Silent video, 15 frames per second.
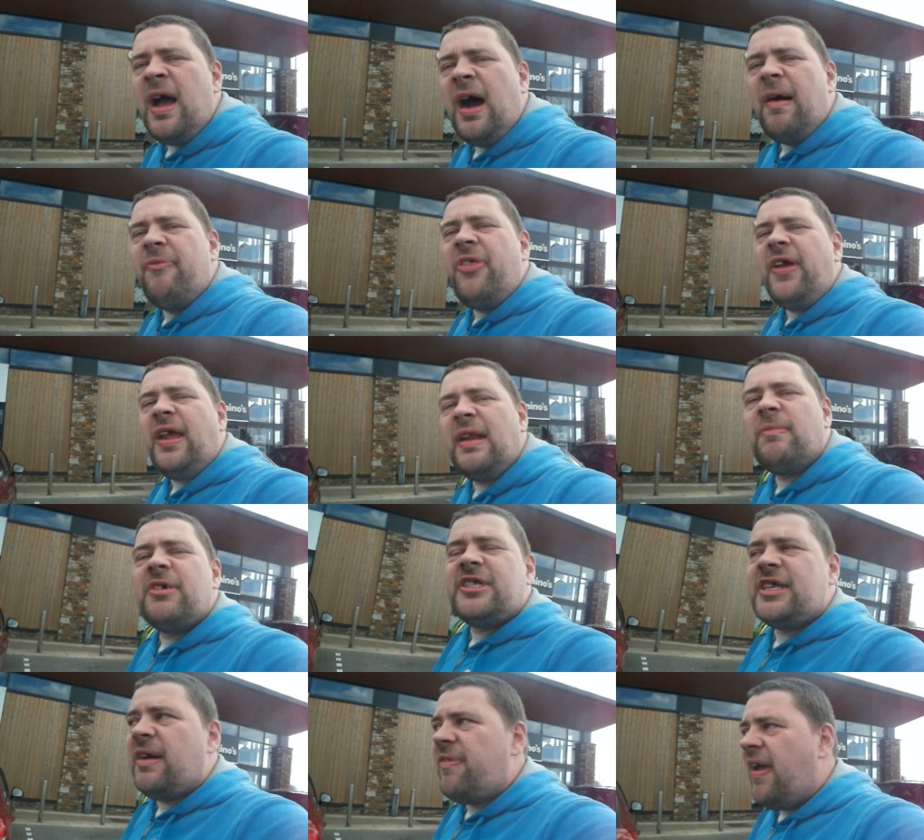I'm thinking to
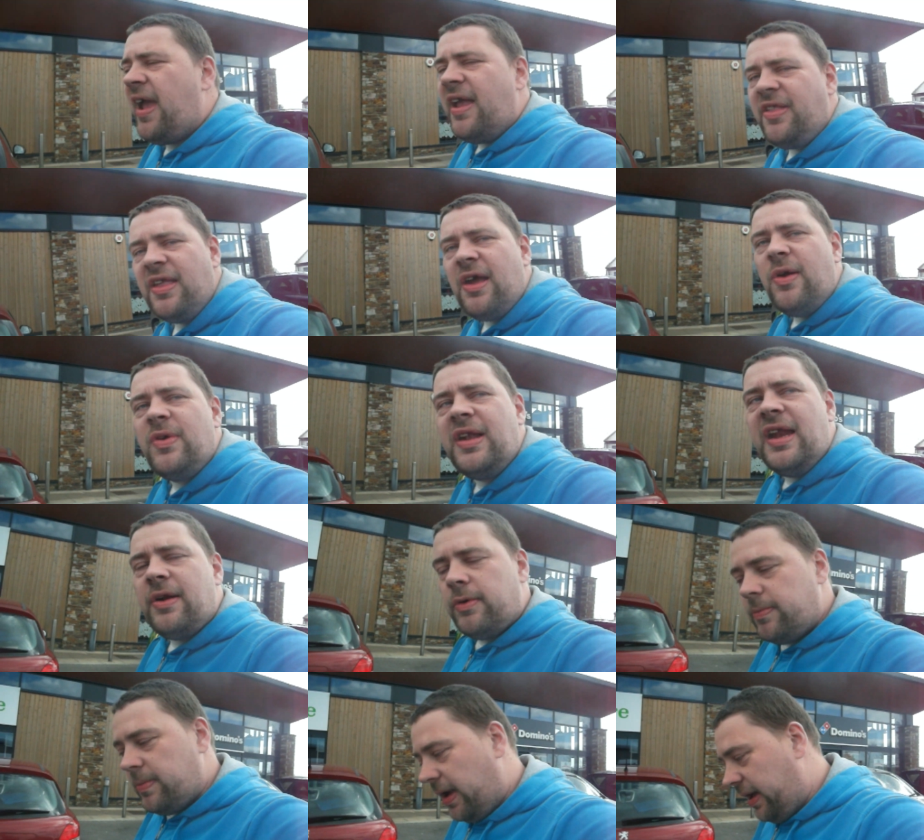myself hitting the old
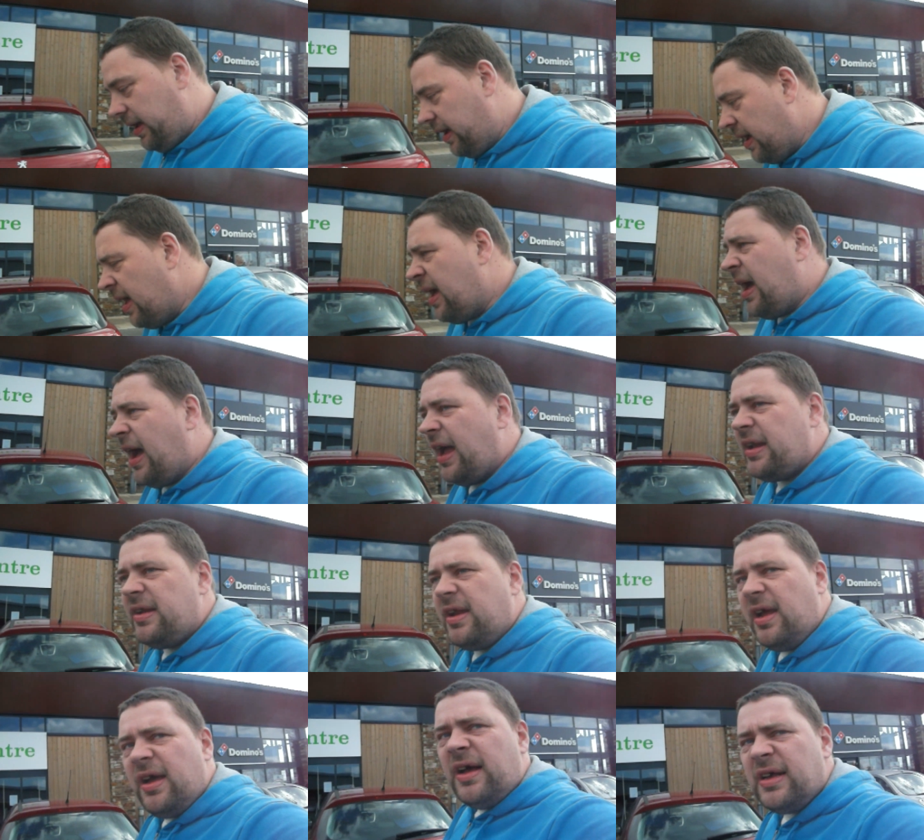Lidl mate
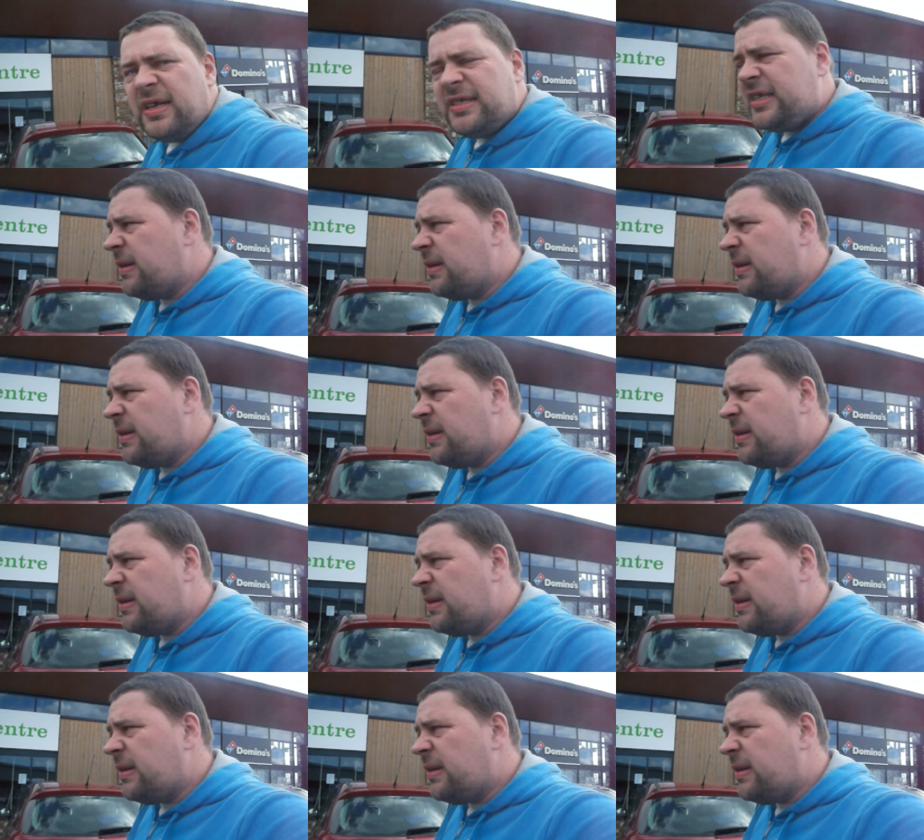and uh,